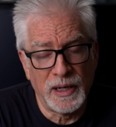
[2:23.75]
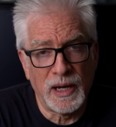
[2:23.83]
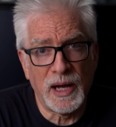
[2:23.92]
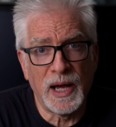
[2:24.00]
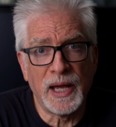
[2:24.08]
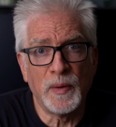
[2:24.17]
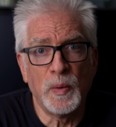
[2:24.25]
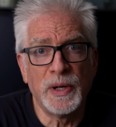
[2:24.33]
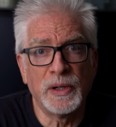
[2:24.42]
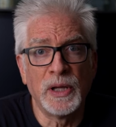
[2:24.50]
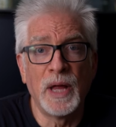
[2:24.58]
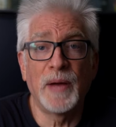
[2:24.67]
I
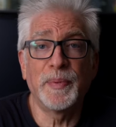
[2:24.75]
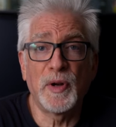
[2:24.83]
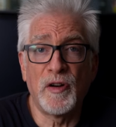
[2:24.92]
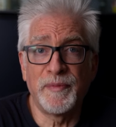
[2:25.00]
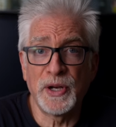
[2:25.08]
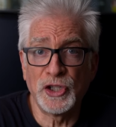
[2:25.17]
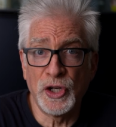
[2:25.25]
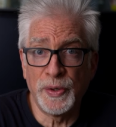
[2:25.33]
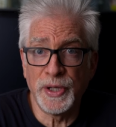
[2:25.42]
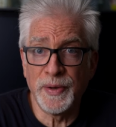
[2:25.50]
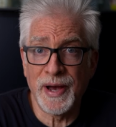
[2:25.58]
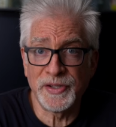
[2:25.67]
will top it off by
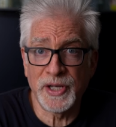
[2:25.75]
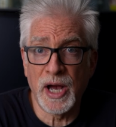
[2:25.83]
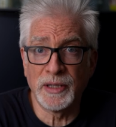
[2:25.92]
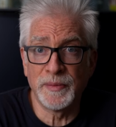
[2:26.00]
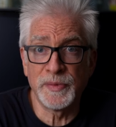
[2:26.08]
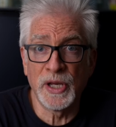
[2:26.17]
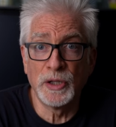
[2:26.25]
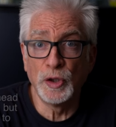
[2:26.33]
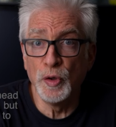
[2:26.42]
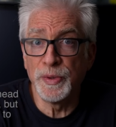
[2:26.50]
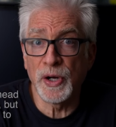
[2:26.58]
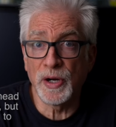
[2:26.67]
showing you how Skylum's
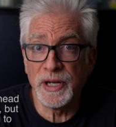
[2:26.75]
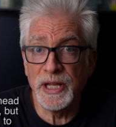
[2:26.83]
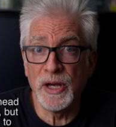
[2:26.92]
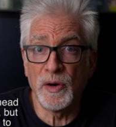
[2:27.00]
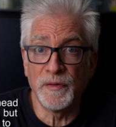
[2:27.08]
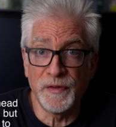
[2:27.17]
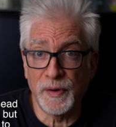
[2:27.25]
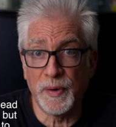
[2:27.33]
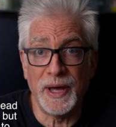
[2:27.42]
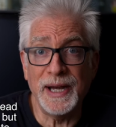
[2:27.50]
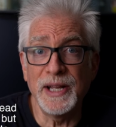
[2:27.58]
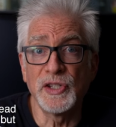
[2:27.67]
Luminar Neo photo
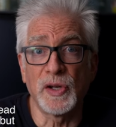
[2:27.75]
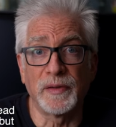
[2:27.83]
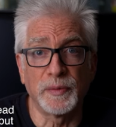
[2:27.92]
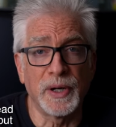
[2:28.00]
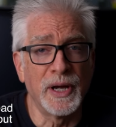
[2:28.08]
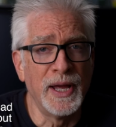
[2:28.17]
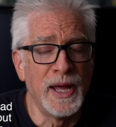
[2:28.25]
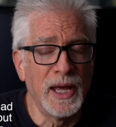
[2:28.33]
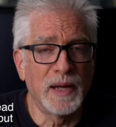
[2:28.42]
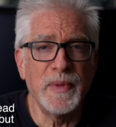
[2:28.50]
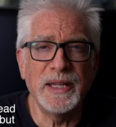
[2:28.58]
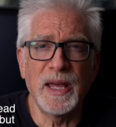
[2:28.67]
editing software
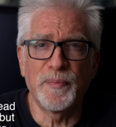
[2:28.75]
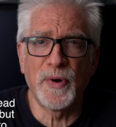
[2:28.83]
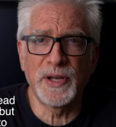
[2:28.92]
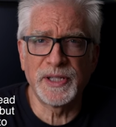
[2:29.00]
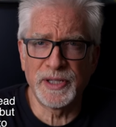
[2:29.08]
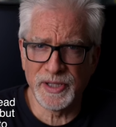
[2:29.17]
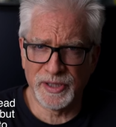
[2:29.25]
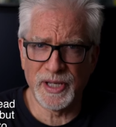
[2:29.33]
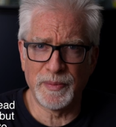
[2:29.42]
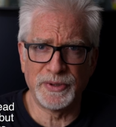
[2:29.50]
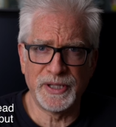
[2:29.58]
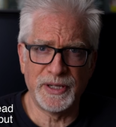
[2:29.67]
can make that process
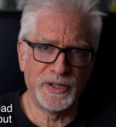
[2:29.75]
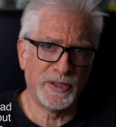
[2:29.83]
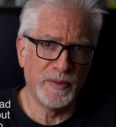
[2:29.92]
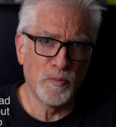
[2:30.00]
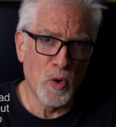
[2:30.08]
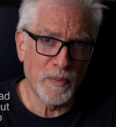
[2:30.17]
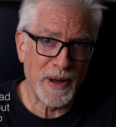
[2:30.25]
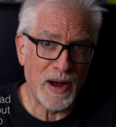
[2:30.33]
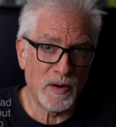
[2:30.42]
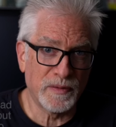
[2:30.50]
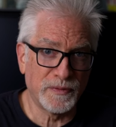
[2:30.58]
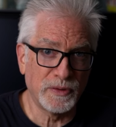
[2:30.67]
simultaneously more
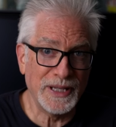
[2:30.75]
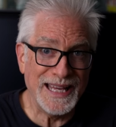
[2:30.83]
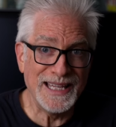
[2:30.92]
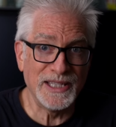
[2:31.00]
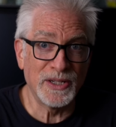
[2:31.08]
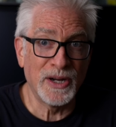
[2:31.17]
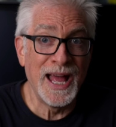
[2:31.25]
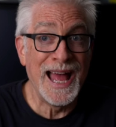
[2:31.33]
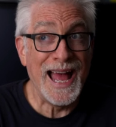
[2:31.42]
powerful, easier,